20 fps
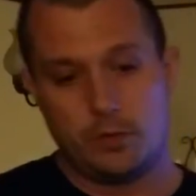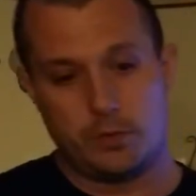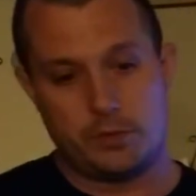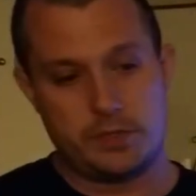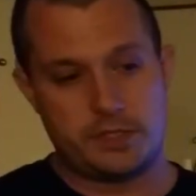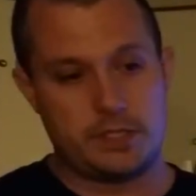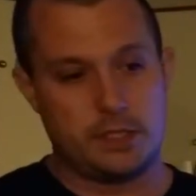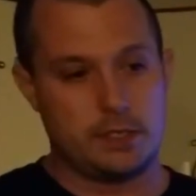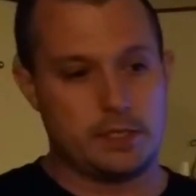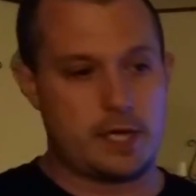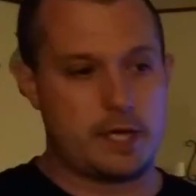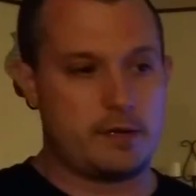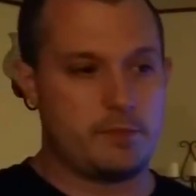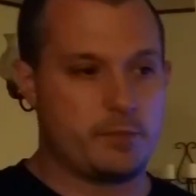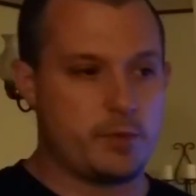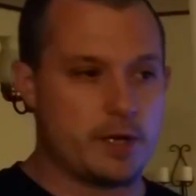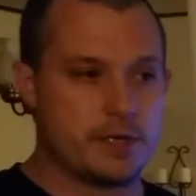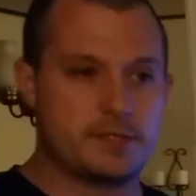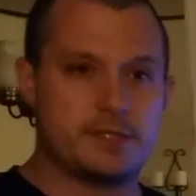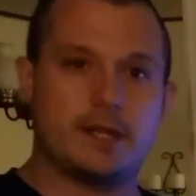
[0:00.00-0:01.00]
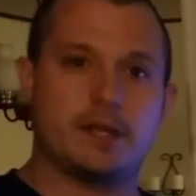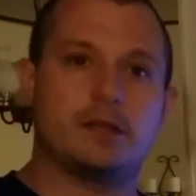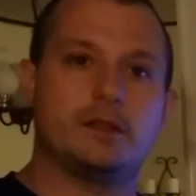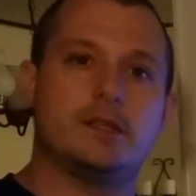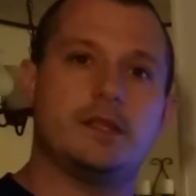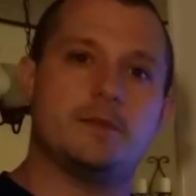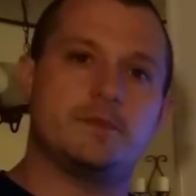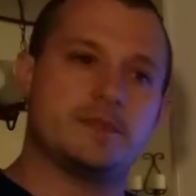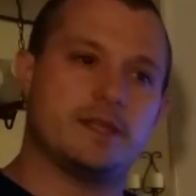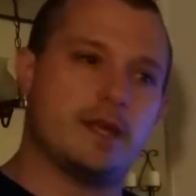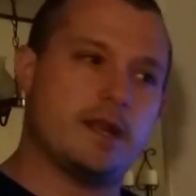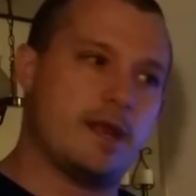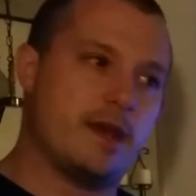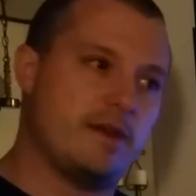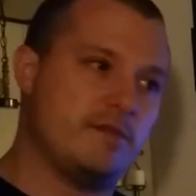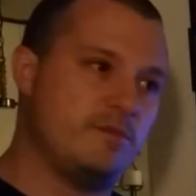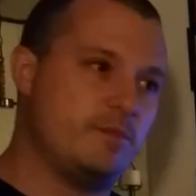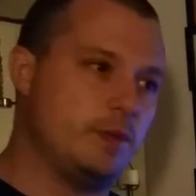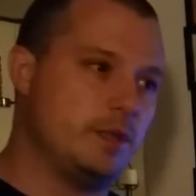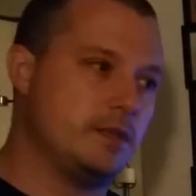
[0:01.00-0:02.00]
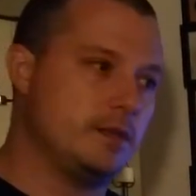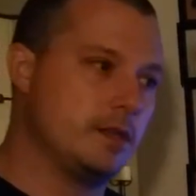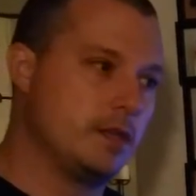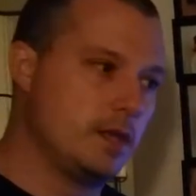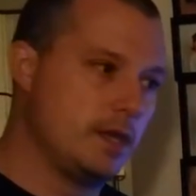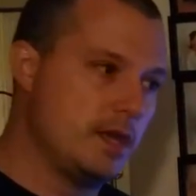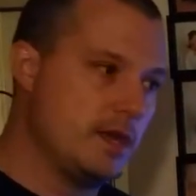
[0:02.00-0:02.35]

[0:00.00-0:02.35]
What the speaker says: We see a lot of prosthetic limbs that have been